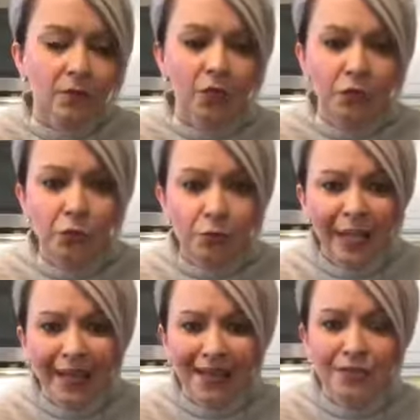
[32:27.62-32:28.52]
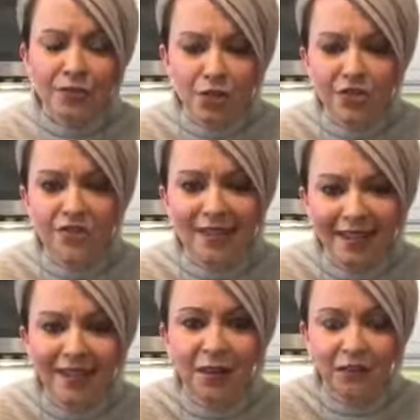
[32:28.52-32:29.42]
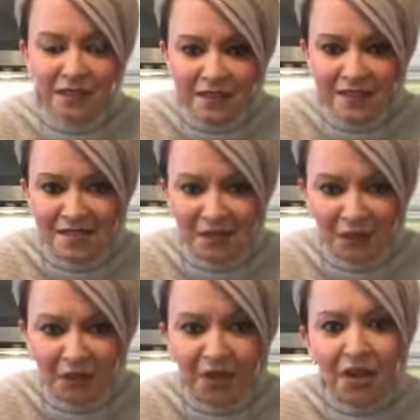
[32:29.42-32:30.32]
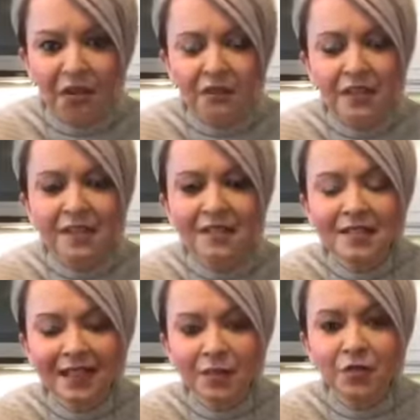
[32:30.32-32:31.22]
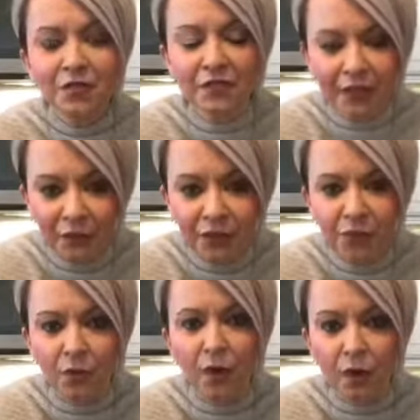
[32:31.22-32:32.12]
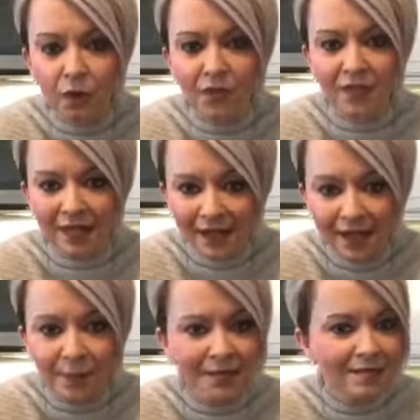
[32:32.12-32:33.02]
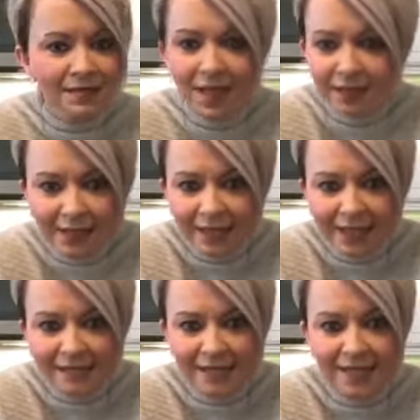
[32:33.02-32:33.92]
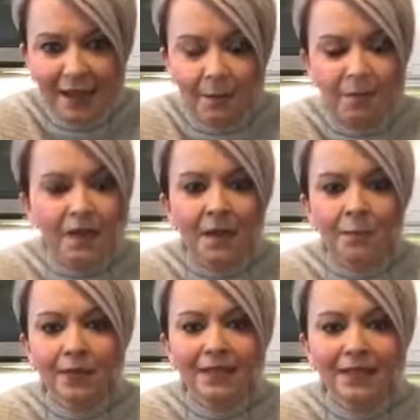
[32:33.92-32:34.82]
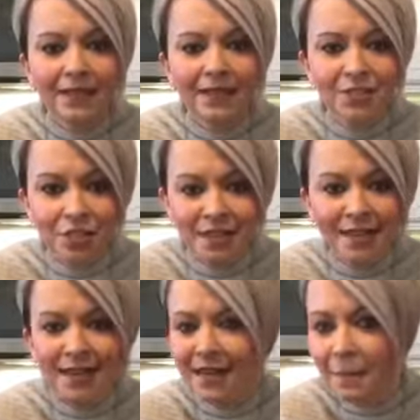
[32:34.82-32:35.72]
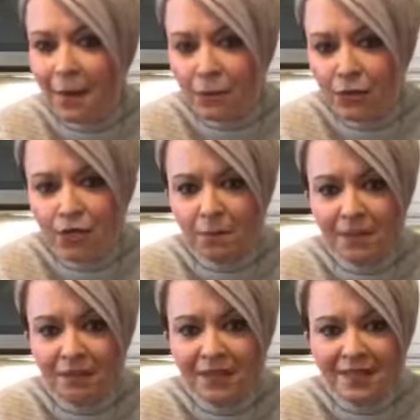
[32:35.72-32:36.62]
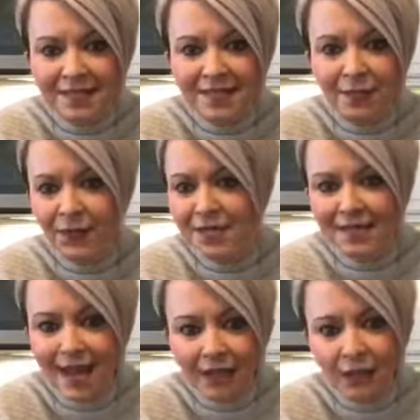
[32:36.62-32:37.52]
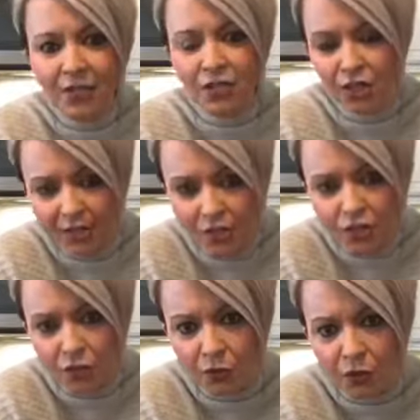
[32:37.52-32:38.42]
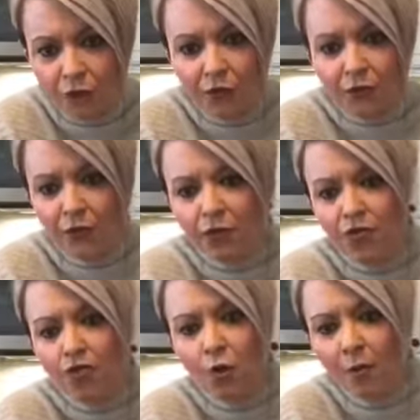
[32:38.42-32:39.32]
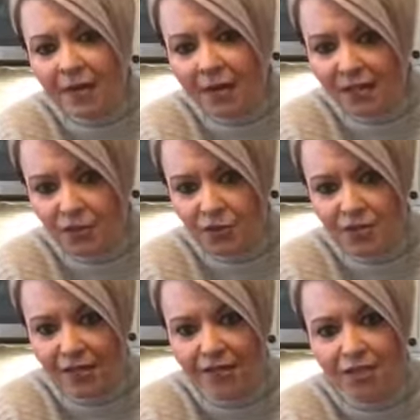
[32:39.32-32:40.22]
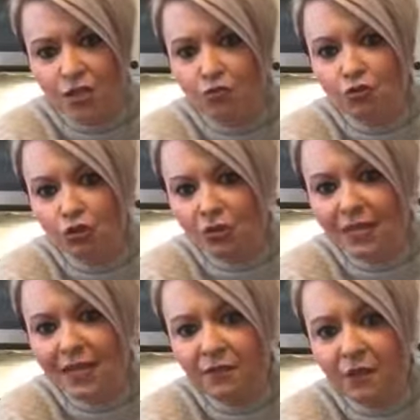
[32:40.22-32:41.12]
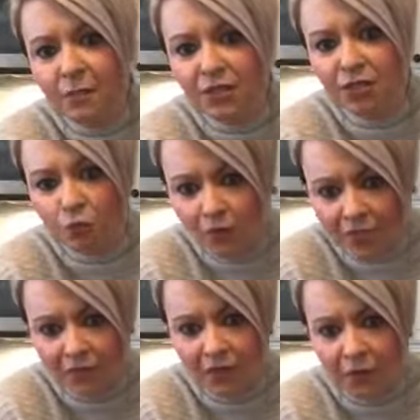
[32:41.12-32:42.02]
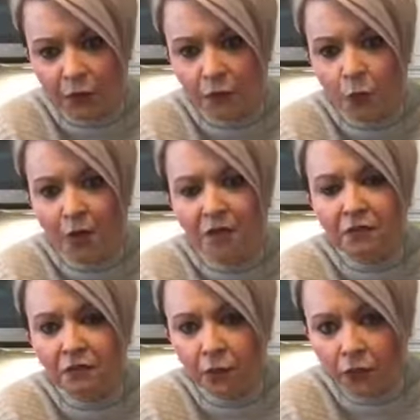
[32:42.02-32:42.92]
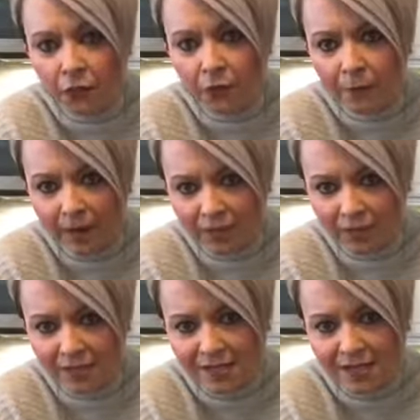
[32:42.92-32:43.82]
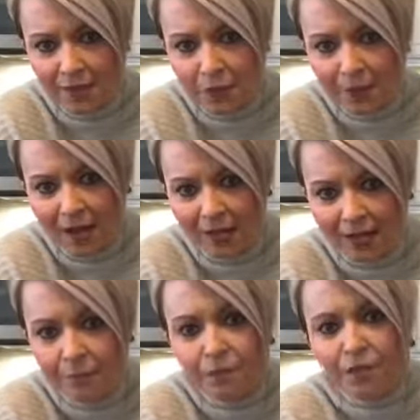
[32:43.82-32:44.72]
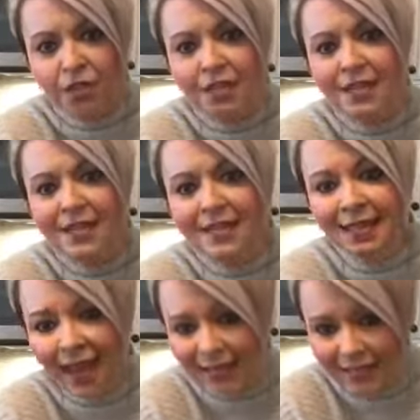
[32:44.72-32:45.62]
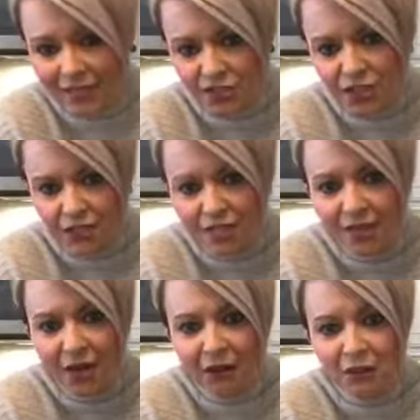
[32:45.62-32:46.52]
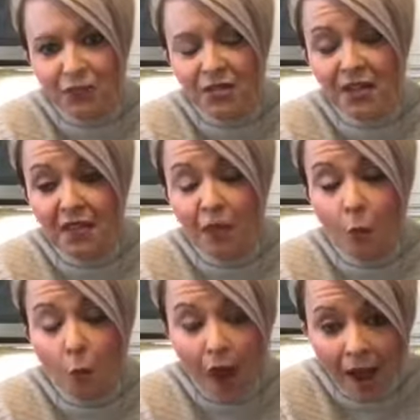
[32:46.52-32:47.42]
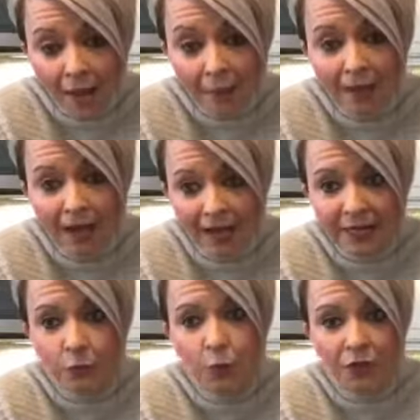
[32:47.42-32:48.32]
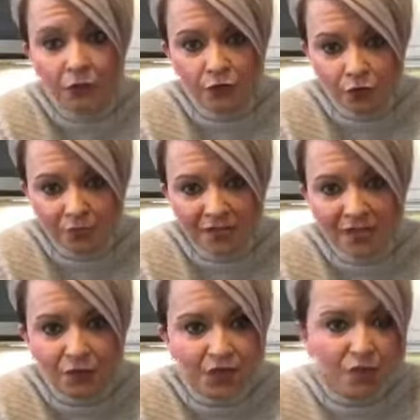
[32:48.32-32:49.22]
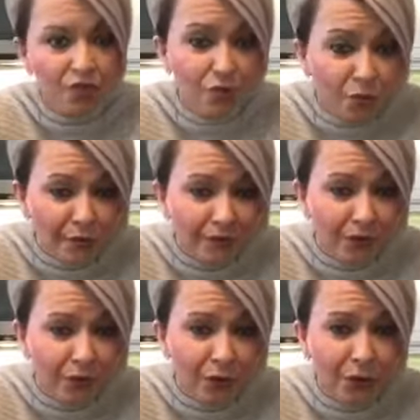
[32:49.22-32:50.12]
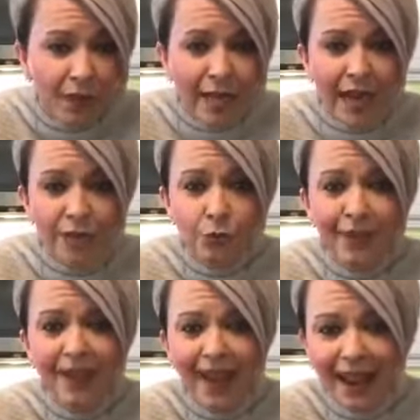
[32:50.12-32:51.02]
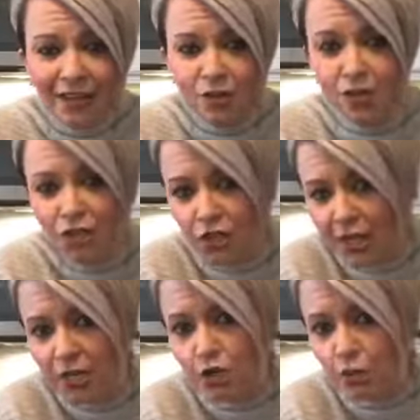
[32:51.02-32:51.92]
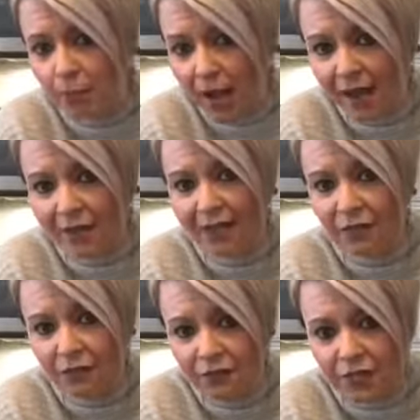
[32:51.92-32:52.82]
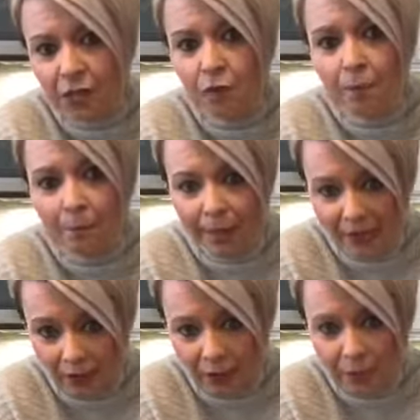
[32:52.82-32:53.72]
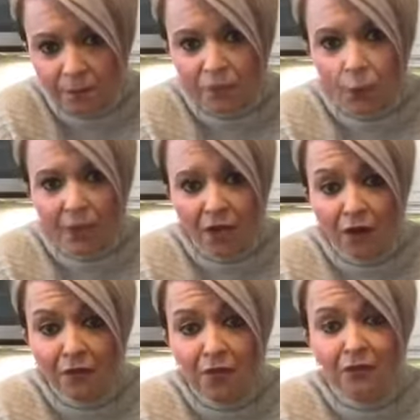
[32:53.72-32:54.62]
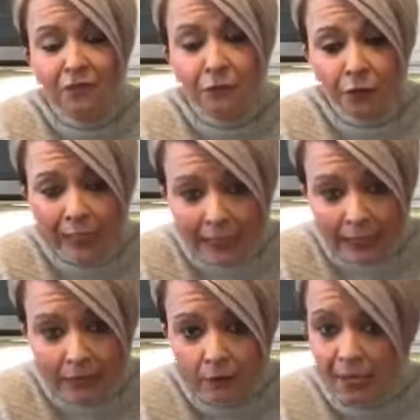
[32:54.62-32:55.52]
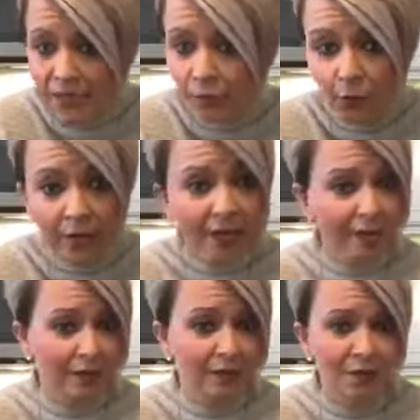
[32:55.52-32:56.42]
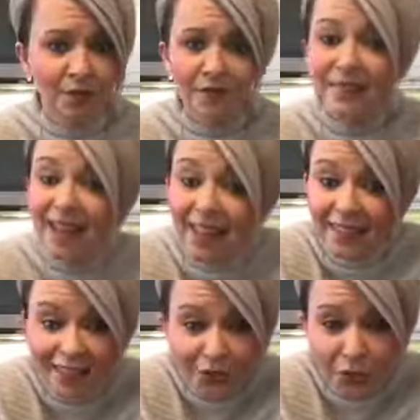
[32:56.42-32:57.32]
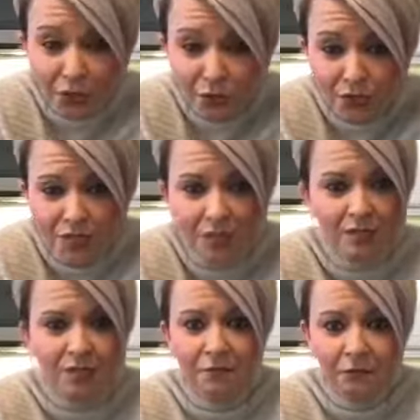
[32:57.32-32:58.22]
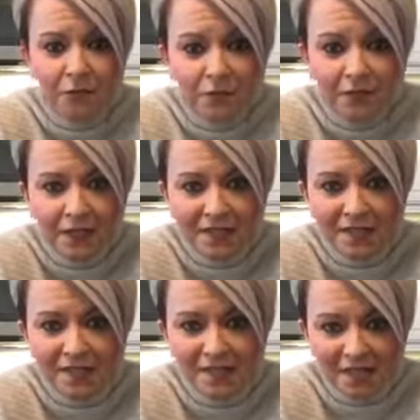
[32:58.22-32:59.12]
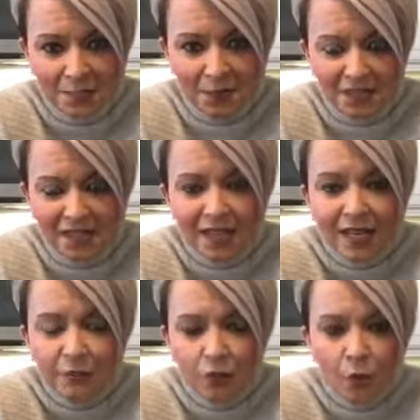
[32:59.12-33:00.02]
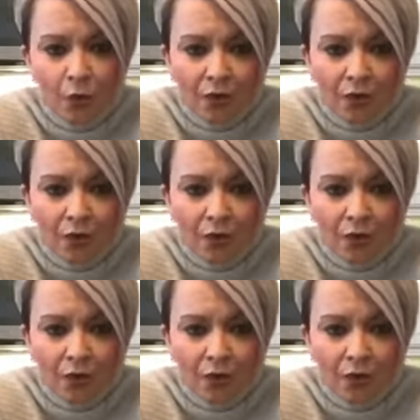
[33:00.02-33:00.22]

You can't just get a fitness center. Fitness centers fail you all the time. It's nothing against them. But just getting a membership at a fitness center is not going to change you. There are so many exercises you shouldn't even be doing in there. You're going to further imbalances in your body. You need guidance. You need to understand the why behind what you're doing so that you don't get hurt and you can actually change your body and feel better. We offer it's free. You have nothing to lose. It's a free fitness assessment. If you go to